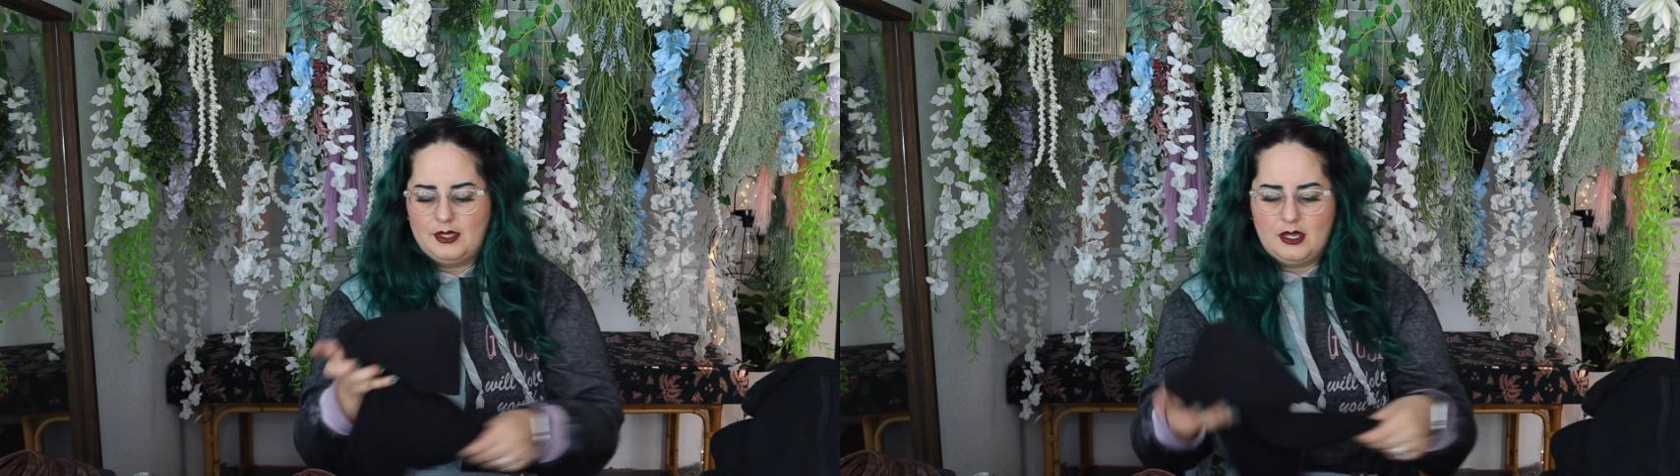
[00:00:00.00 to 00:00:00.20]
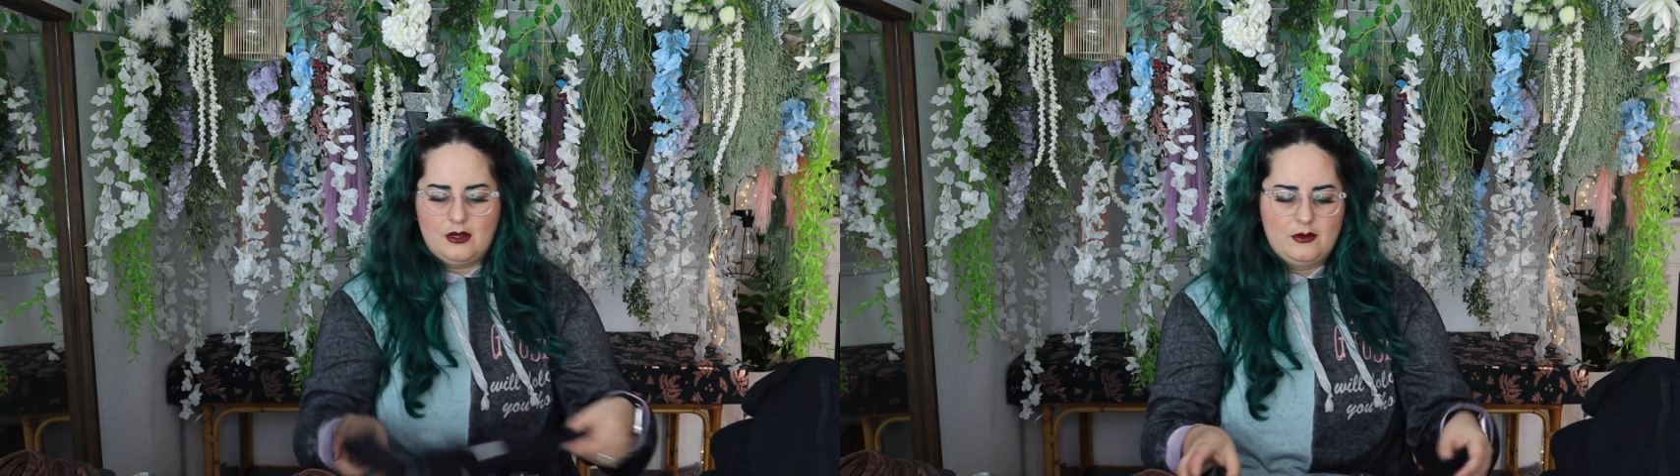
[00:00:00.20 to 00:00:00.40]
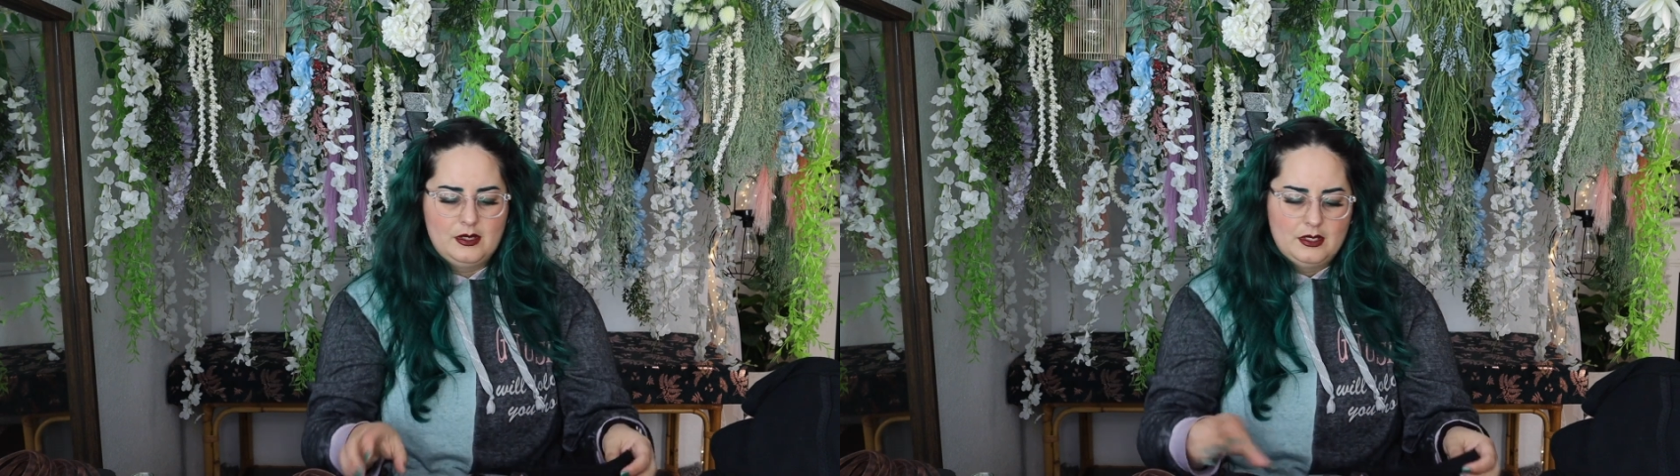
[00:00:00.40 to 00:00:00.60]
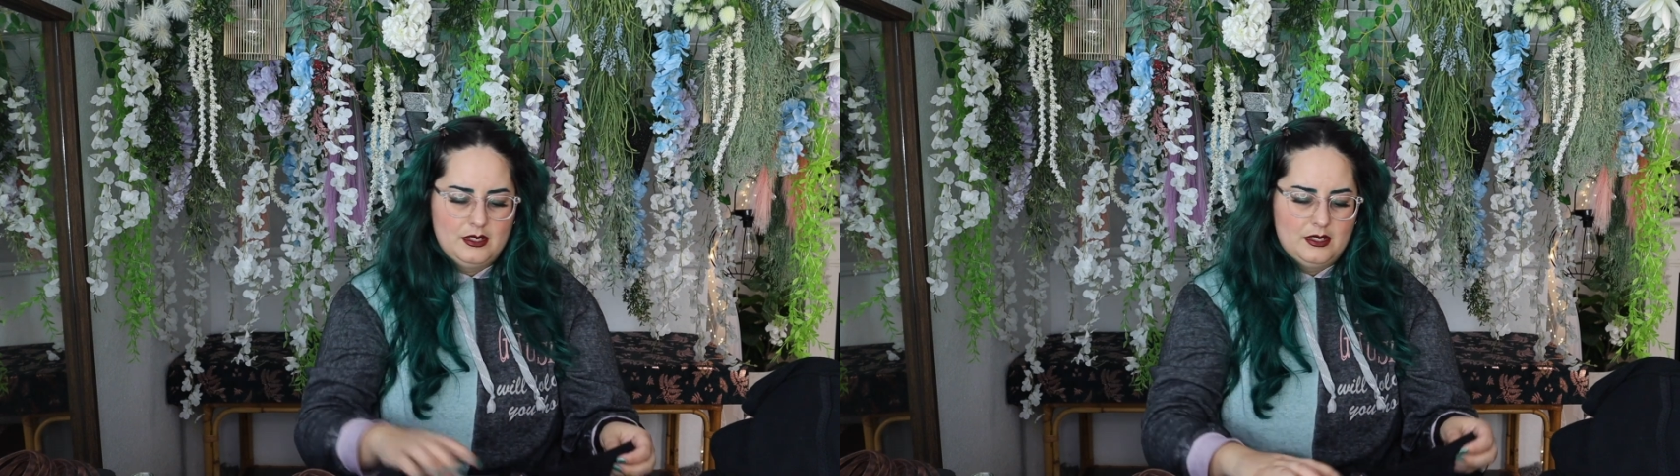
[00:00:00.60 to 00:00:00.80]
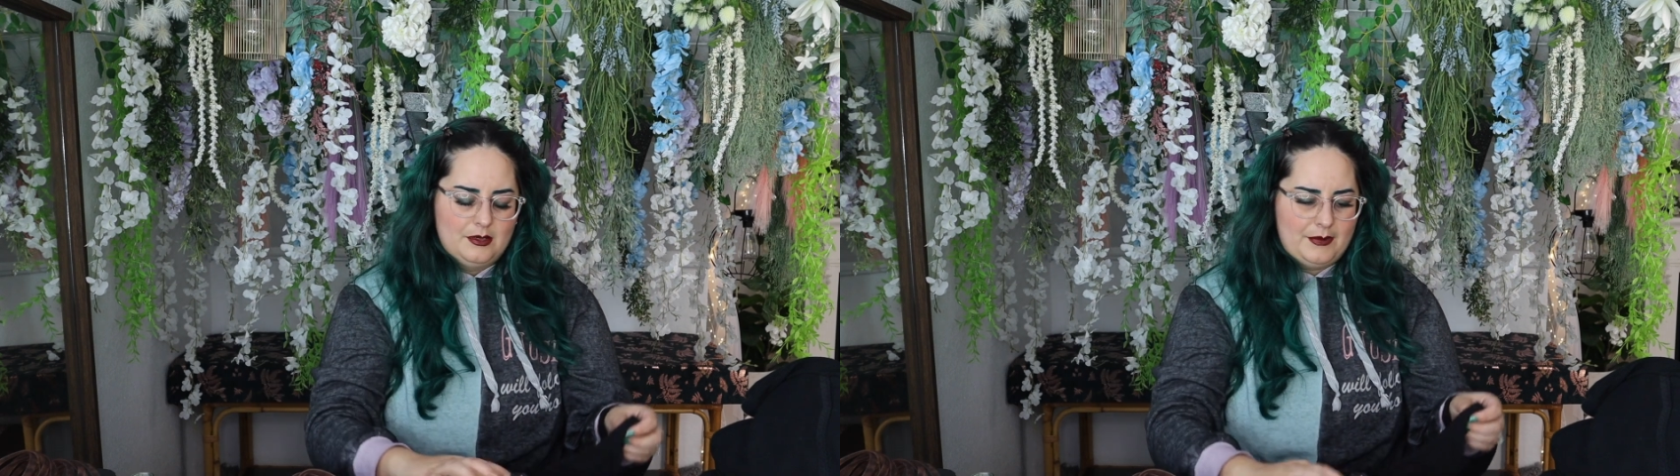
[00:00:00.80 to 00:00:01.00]
though
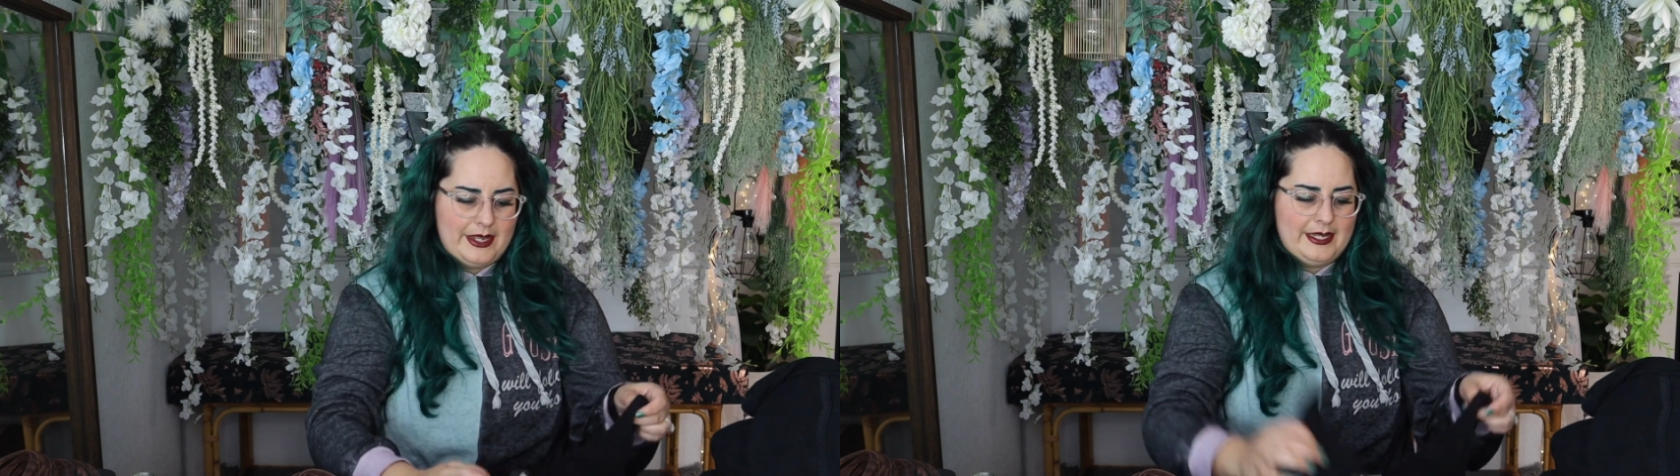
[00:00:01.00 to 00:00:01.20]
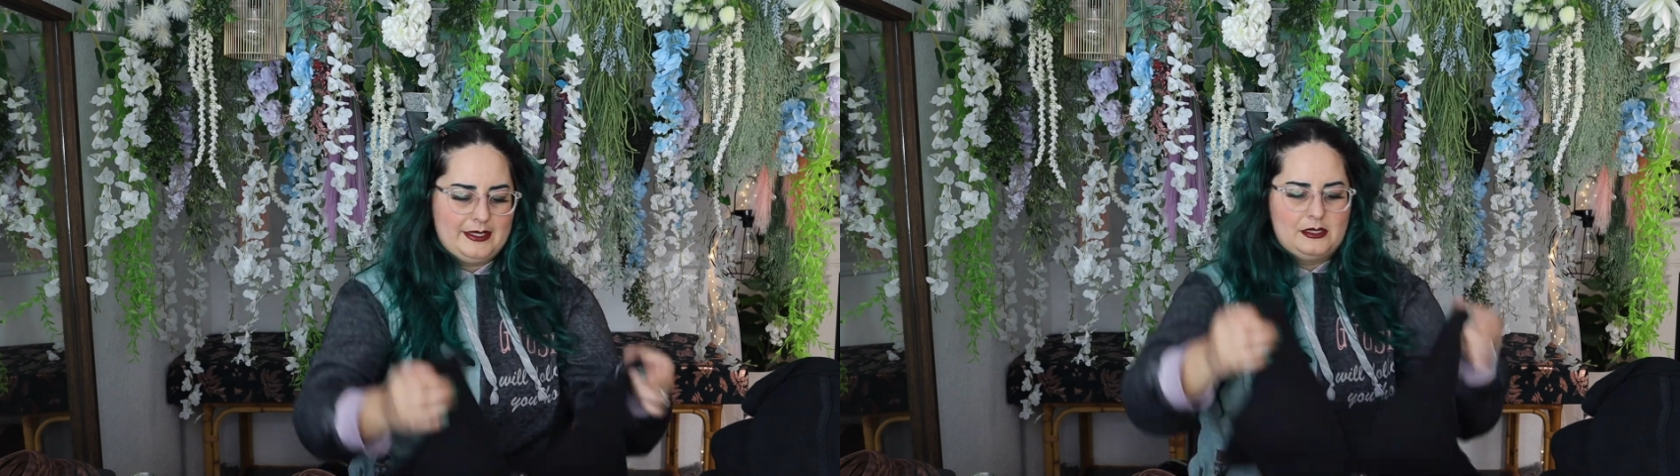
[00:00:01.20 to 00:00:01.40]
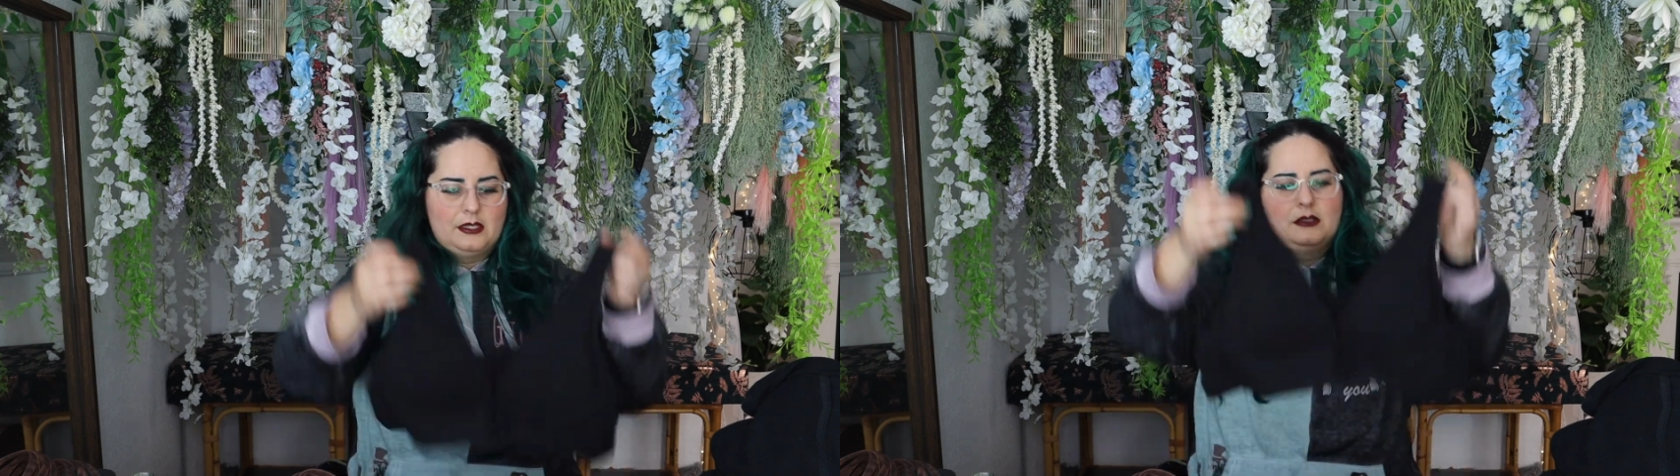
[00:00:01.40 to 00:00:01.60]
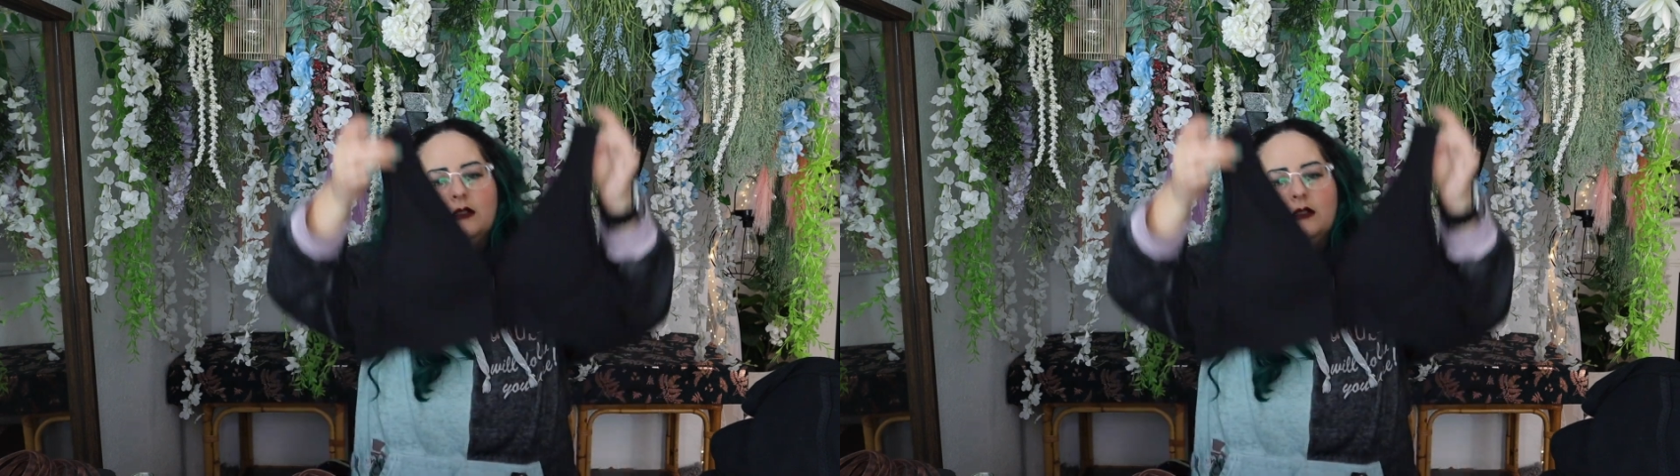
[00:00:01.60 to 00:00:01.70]
but